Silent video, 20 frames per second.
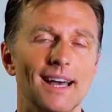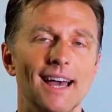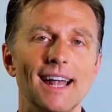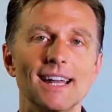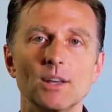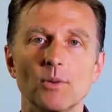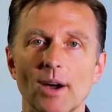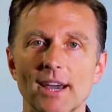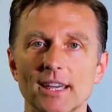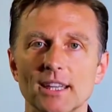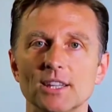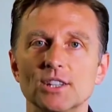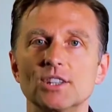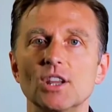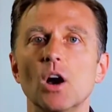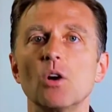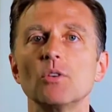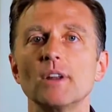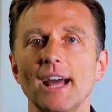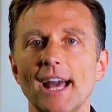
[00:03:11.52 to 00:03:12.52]
Anyway, you
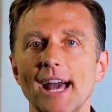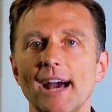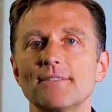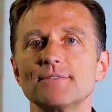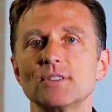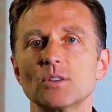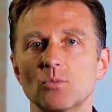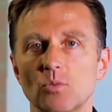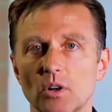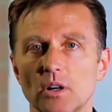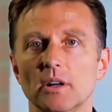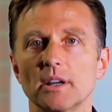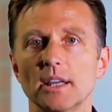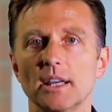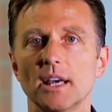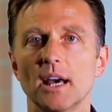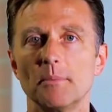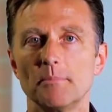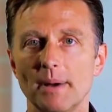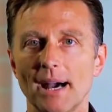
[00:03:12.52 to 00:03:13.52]
don't have to
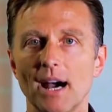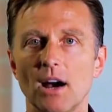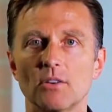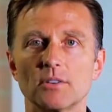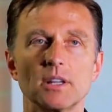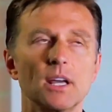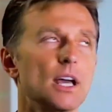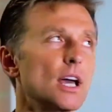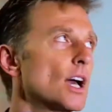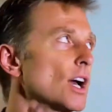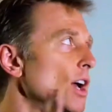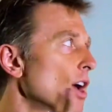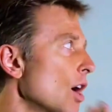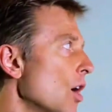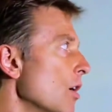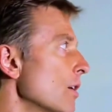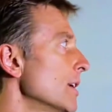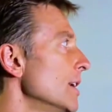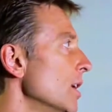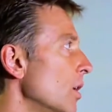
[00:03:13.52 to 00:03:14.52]
worry about
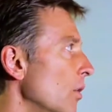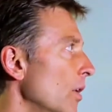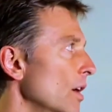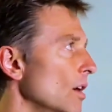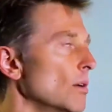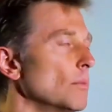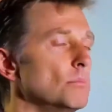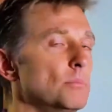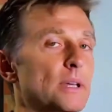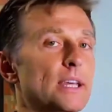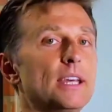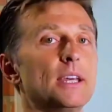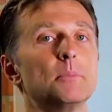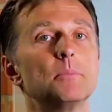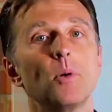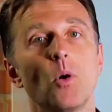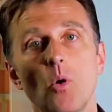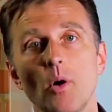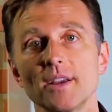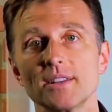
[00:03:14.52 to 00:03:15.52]
coconut oil being
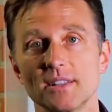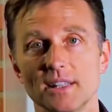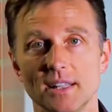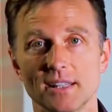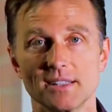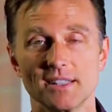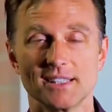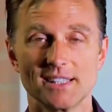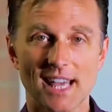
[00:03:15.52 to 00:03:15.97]
poisonous.